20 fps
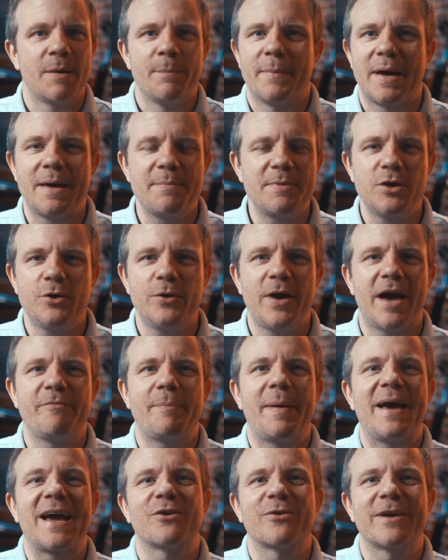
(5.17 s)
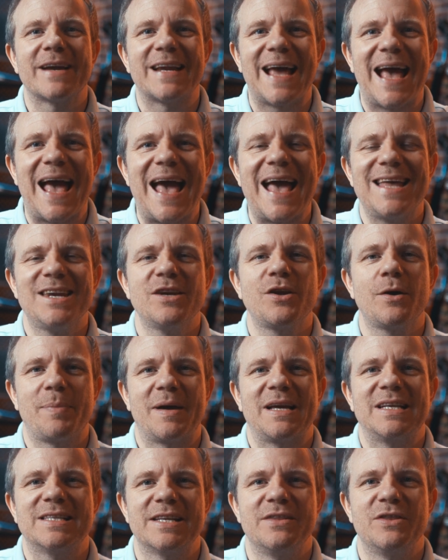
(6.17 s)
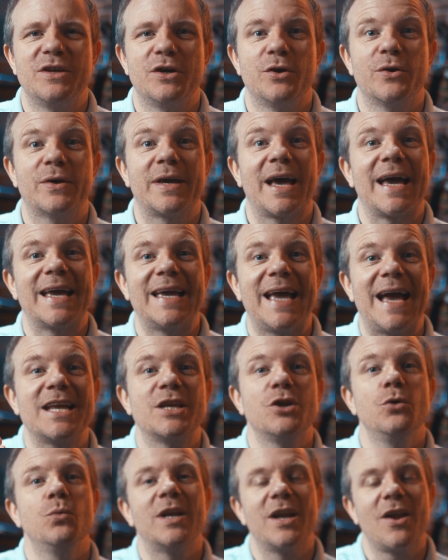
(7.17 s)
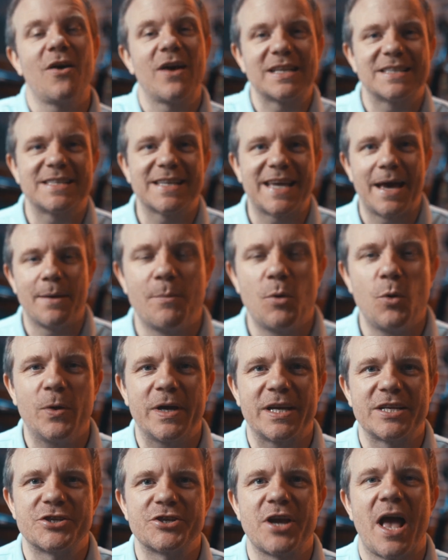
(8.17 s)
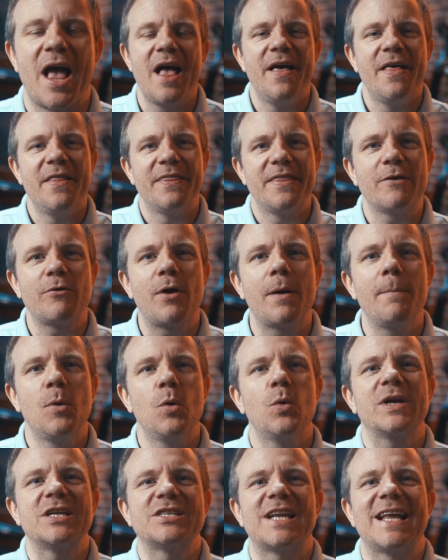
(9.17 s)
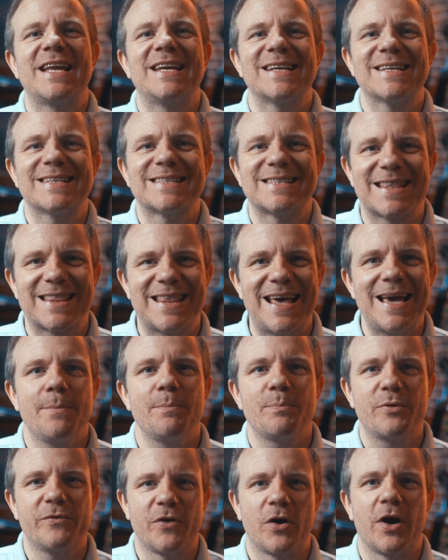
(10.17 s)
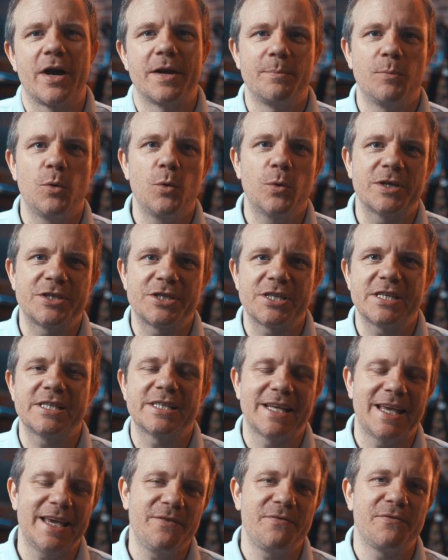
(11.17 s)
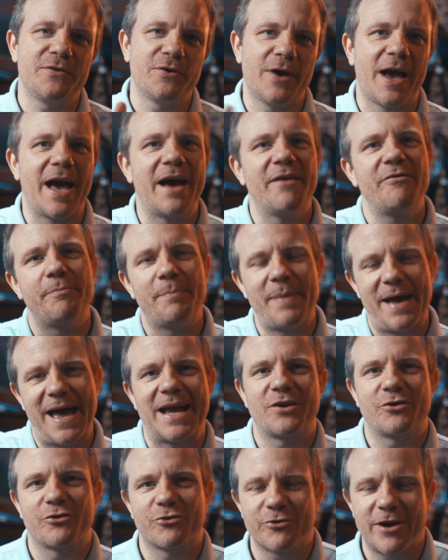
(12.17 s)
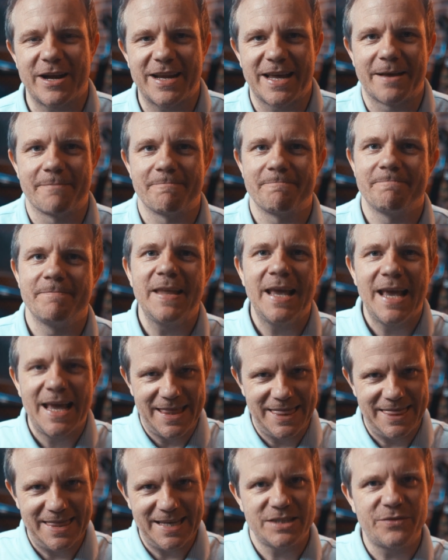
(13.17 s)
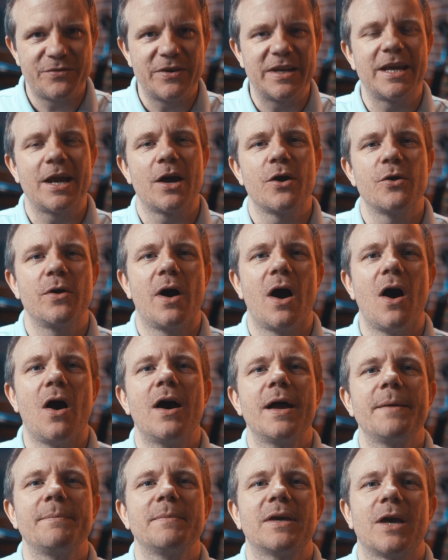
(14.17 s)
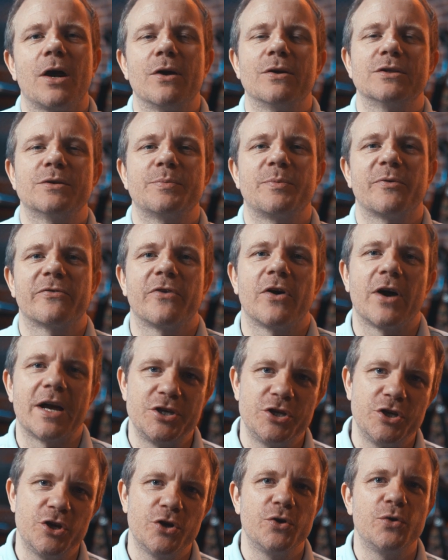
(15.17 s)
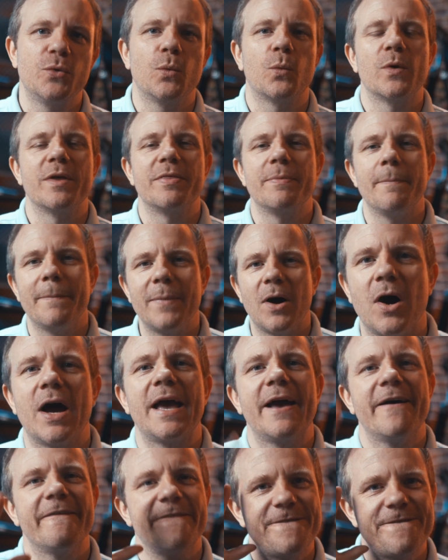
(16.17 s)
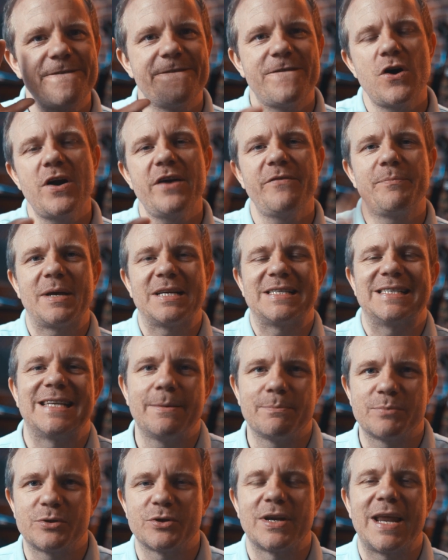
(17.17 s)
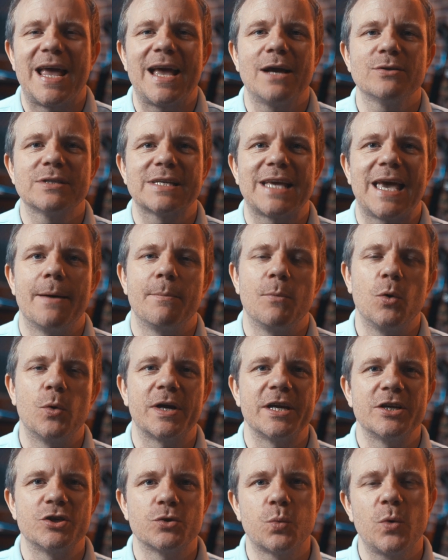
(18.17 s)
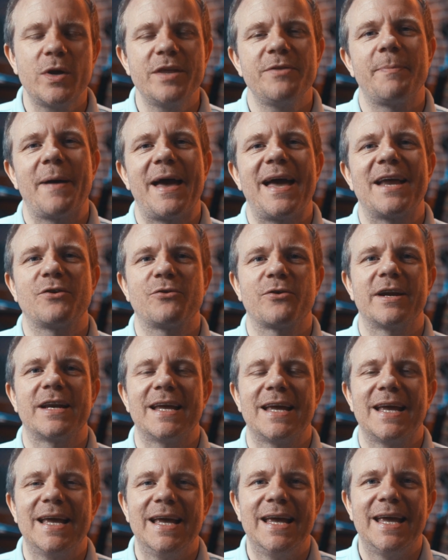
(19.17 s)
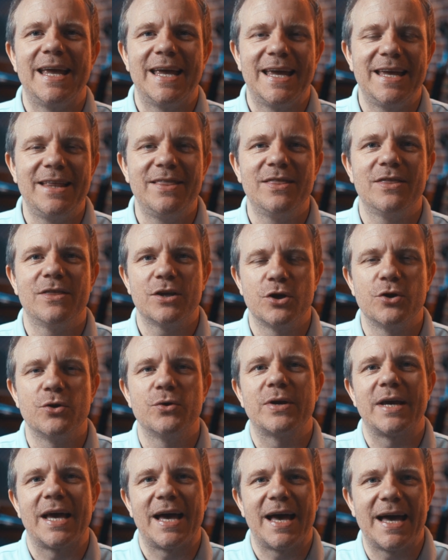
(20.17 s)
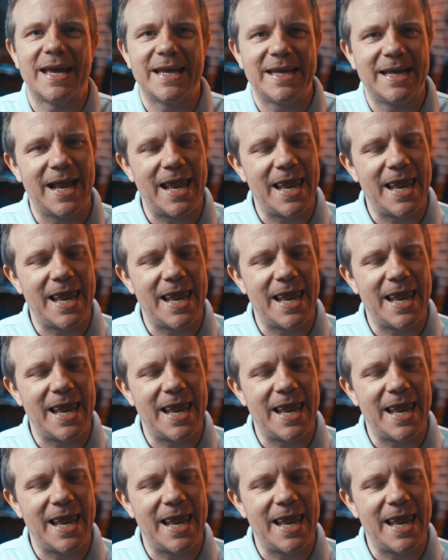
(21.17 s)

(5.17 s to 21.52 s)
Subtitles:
Maybe you have bad credit and are based in the UK and you would like to get a mortgage. There are mortgage lenders that provide mortgages if you have bad credit. In this video, I'm going to provide you with my 5 best tips on how to get a mortgage with bad credit in the UK.